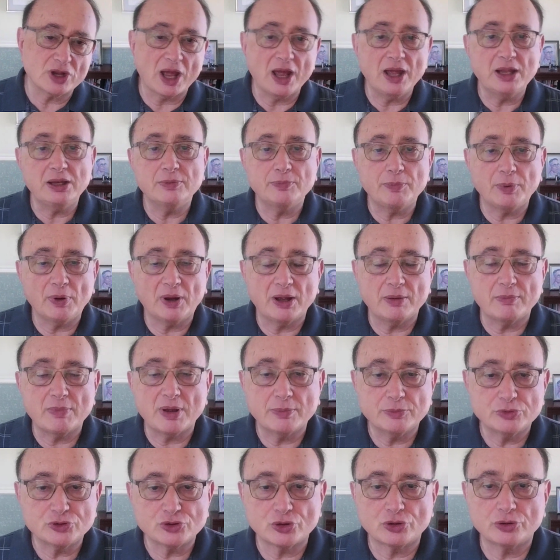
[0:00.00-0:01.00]
and by
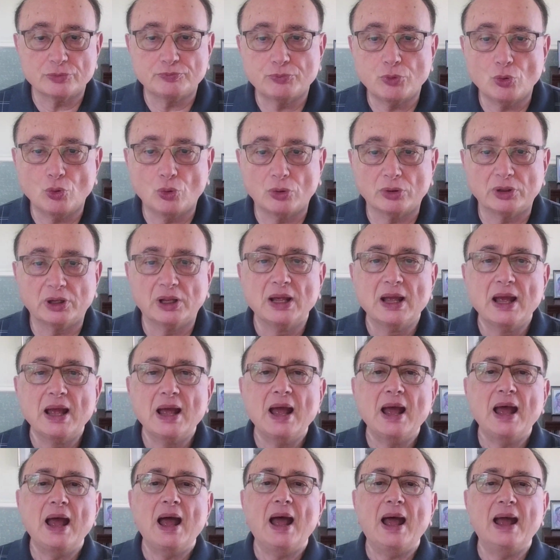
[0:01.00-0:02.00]
members of the board
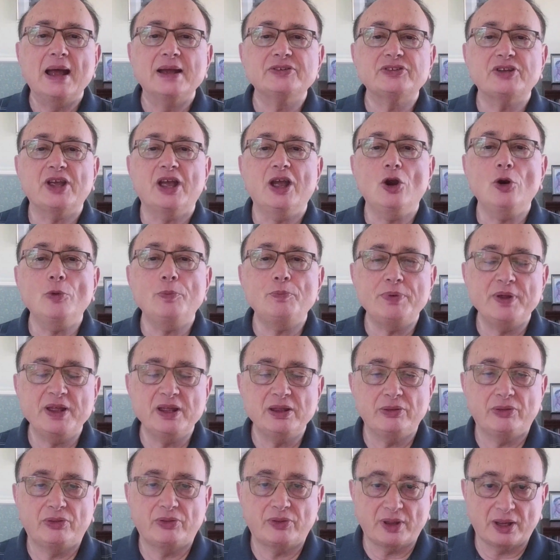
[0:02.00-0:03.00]
as
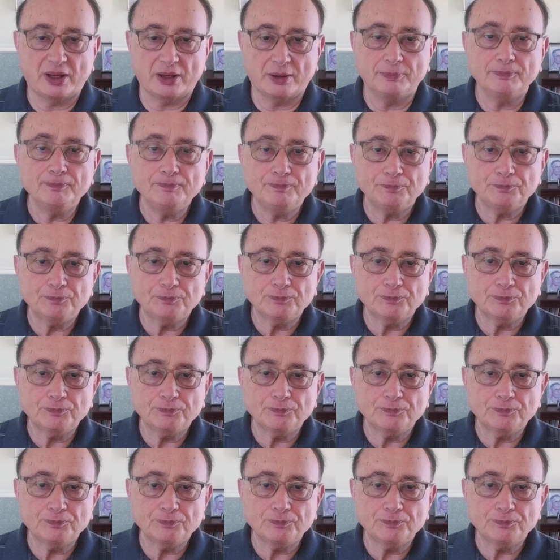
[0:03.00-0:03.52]
helping them